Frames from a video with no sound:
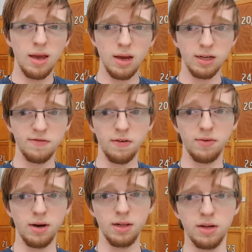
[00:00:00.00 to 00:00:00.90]
Hey guys,
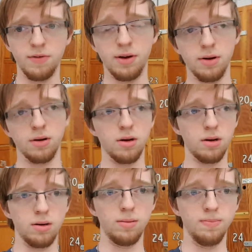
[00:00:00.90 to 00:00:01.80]
Phanpy ninety-seven here.
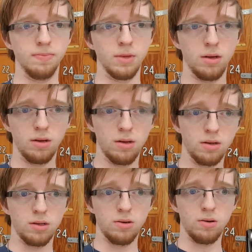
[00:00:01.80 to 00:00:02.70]
Um,
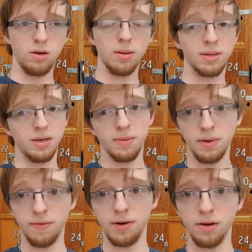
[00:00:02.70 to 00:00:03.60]
so yeah, this is an
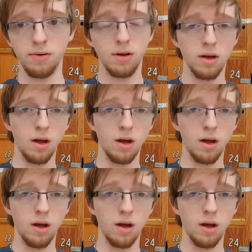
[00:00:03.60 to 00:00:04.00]
update video.